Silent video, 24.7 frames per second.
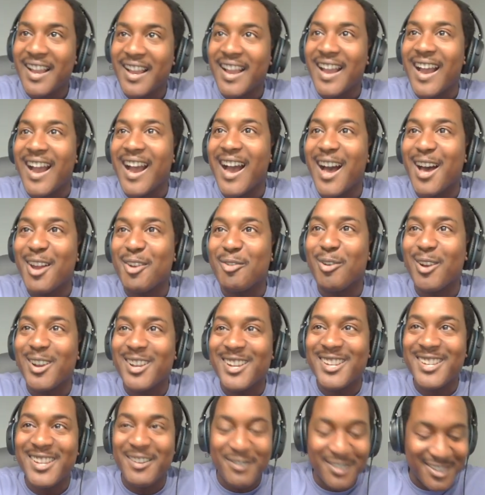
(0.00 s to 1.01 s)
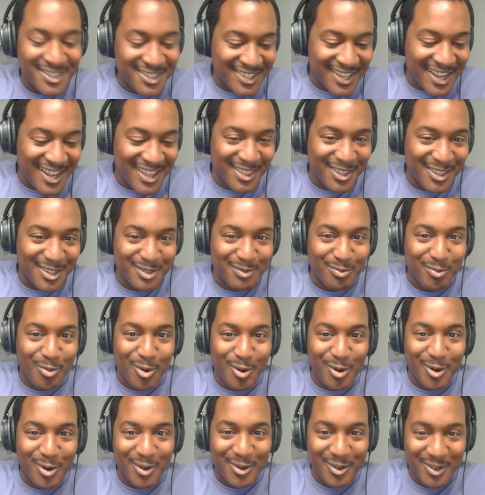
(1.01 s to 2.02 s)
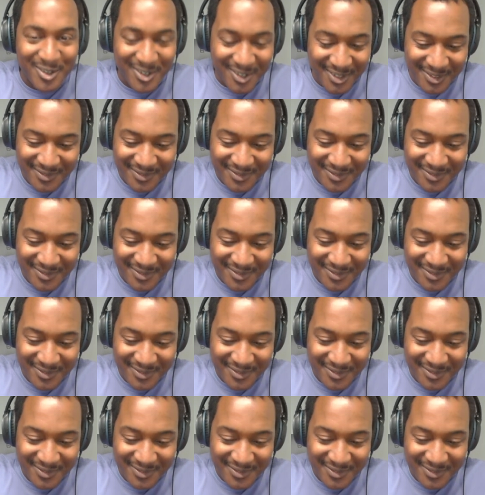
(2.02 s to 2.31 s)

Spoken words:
How do I even say this word?